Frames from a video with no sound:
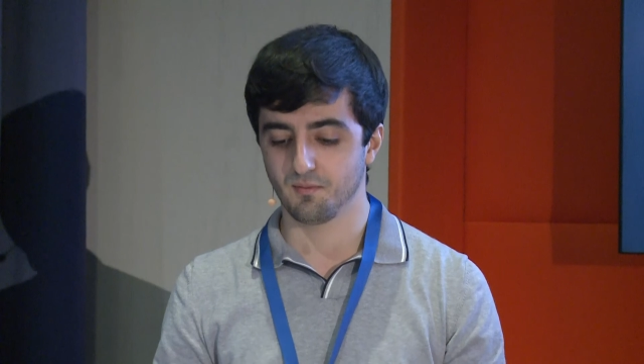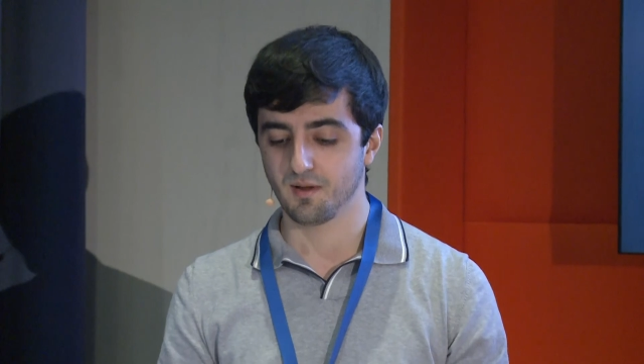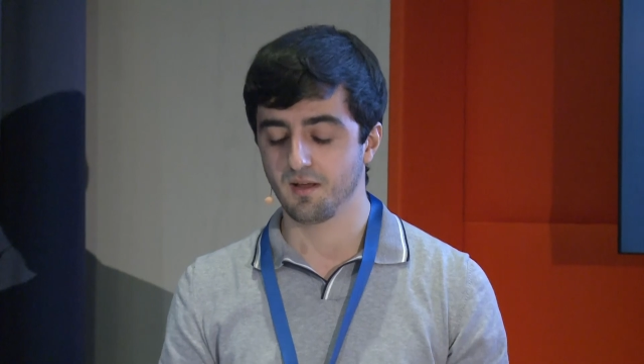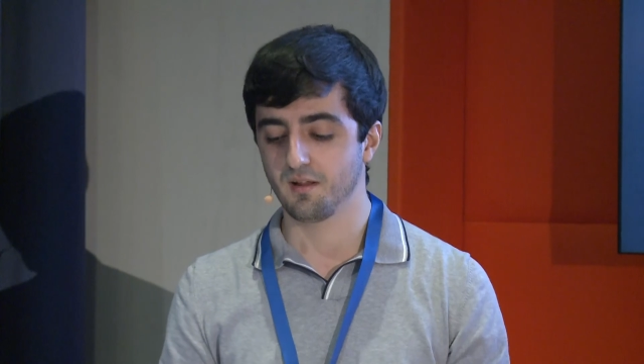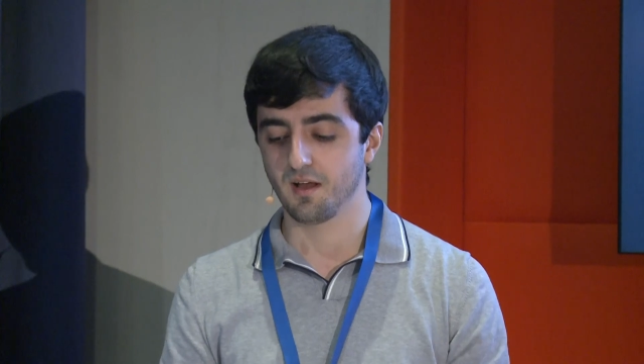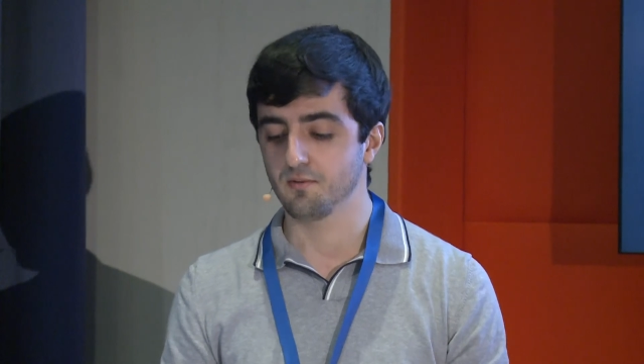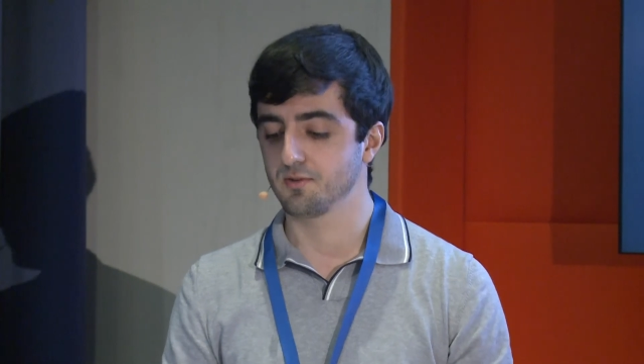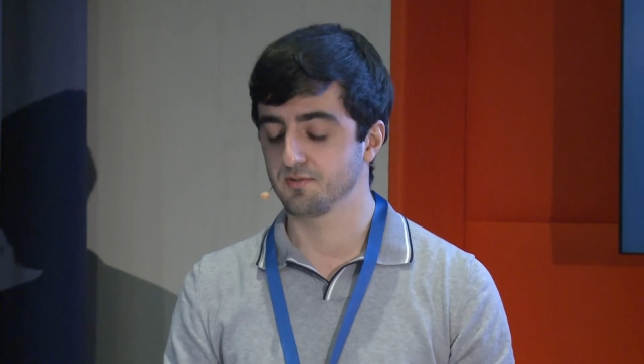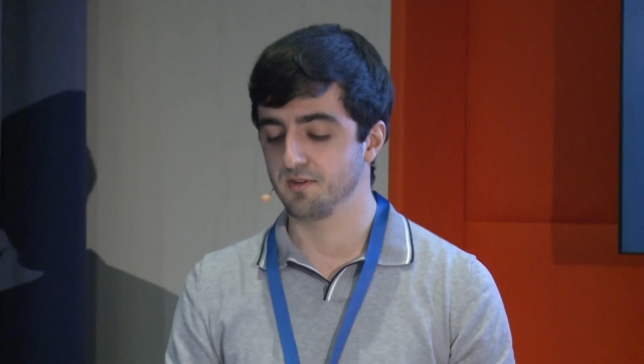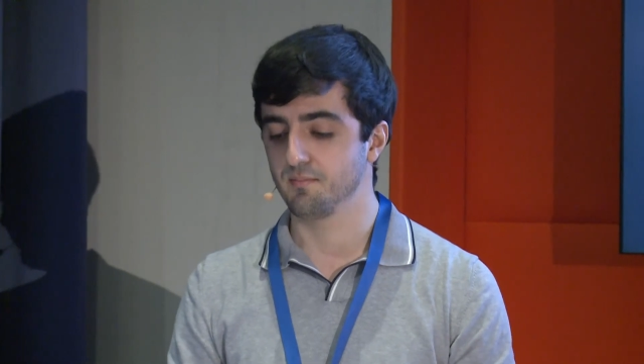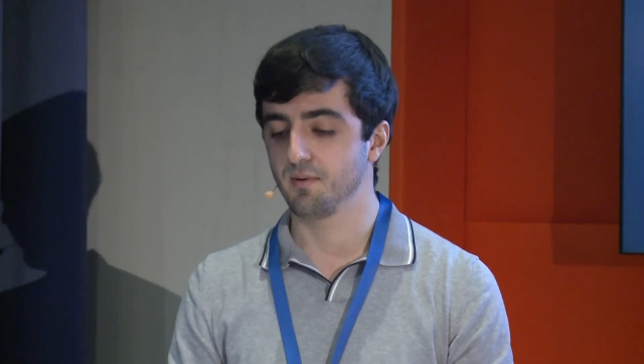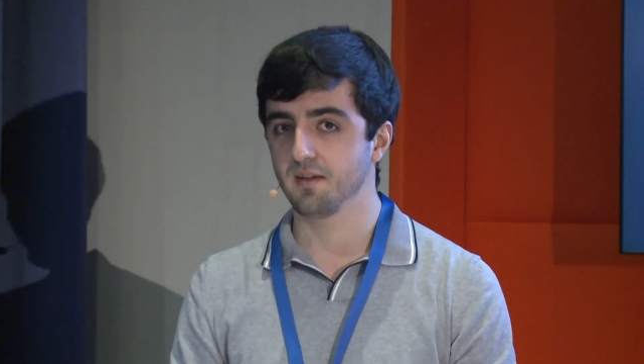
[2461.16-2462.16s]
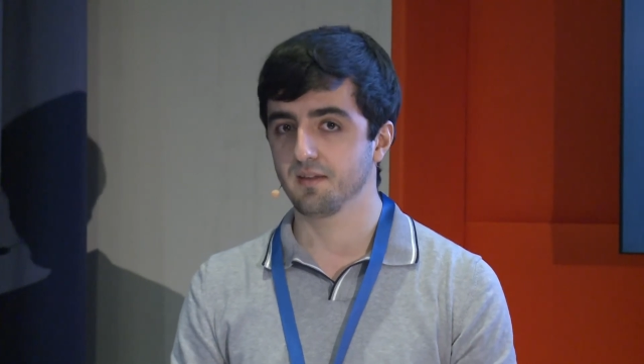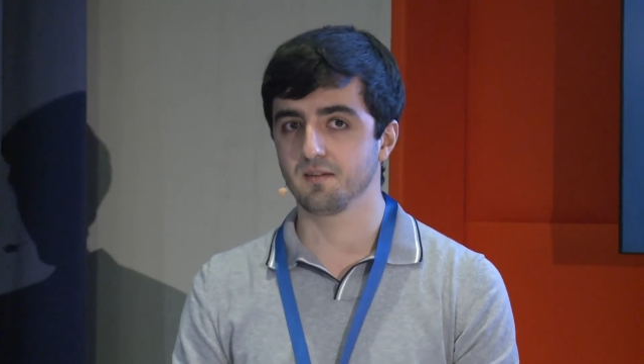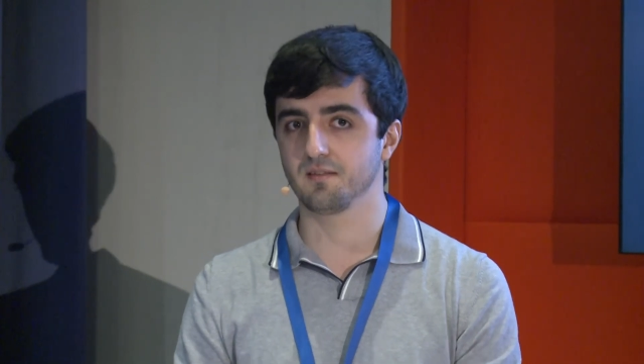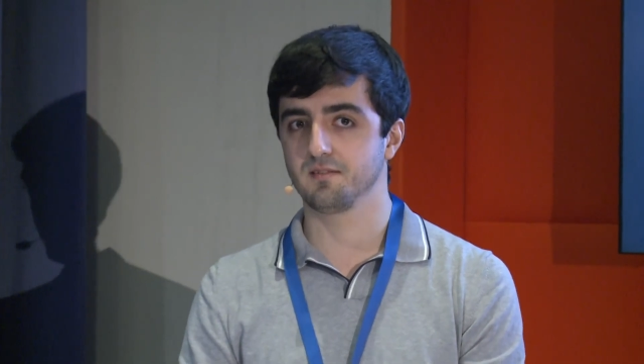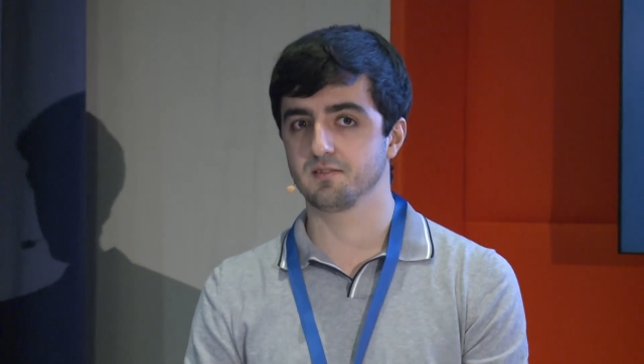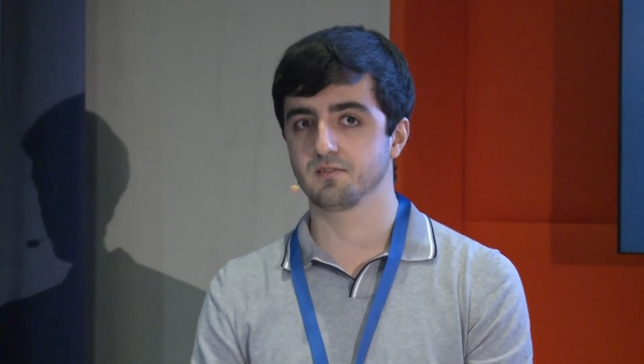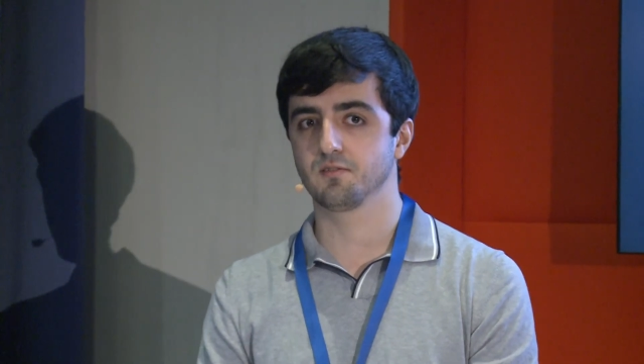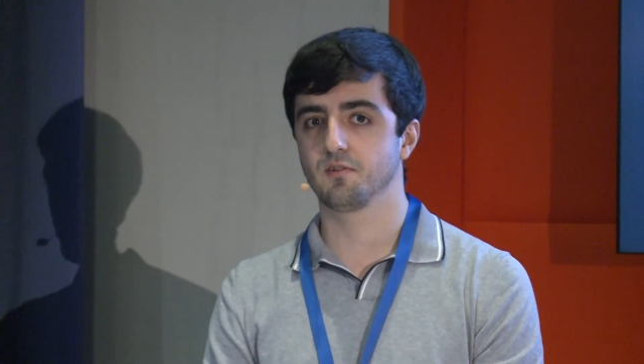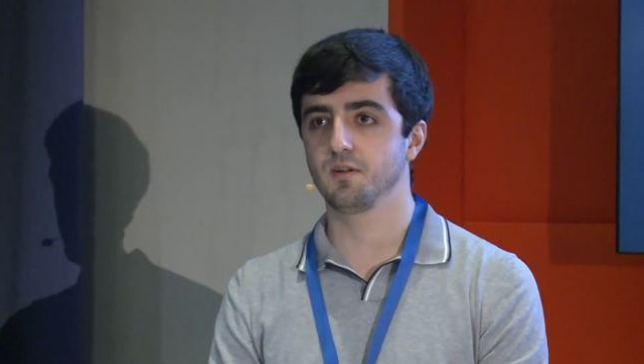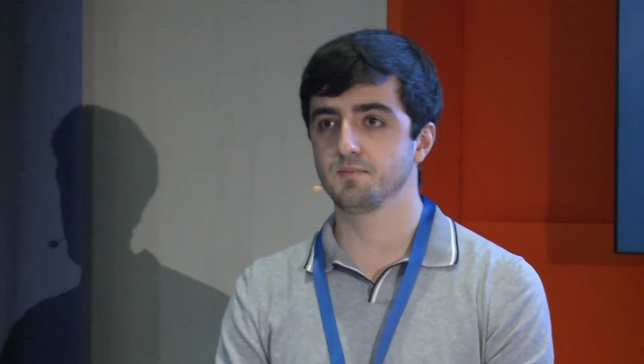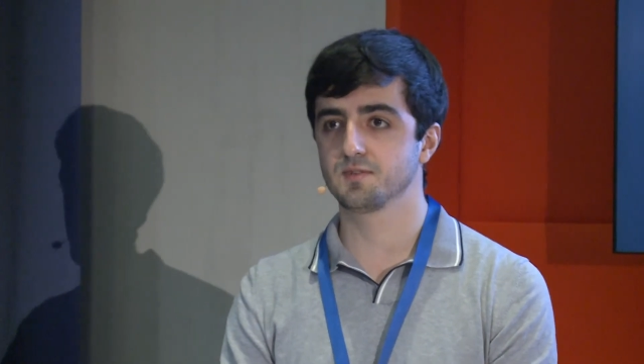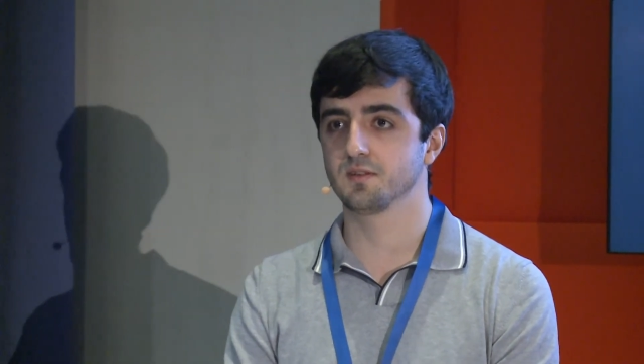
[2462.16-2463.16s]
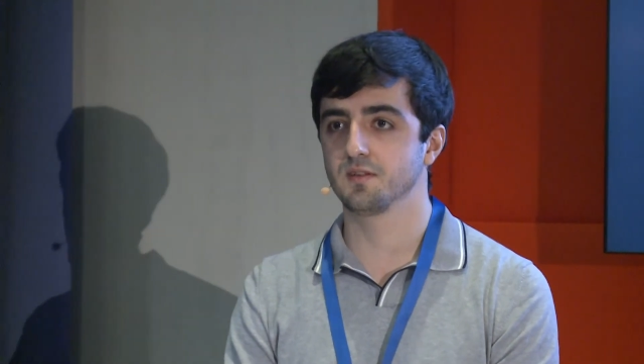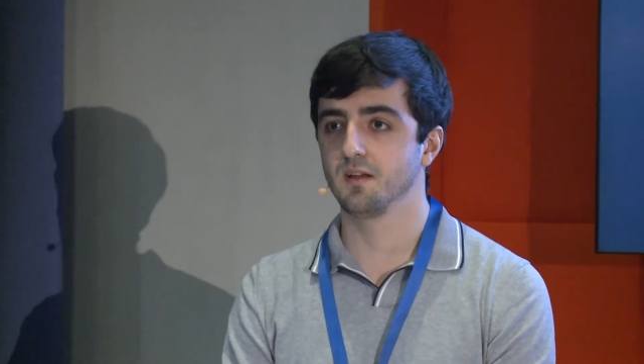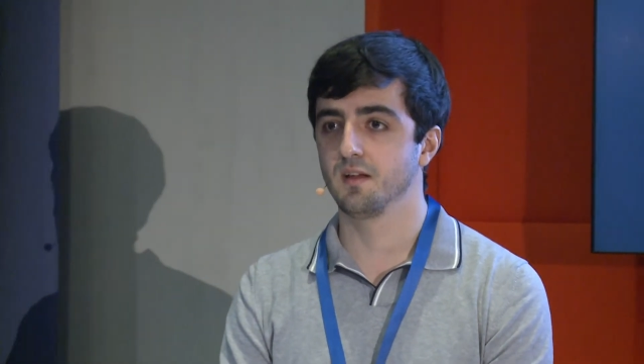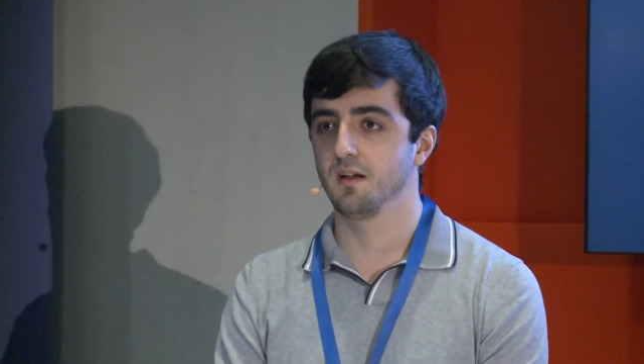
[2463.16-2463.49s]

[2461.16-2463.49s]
while I was debugging the scripts,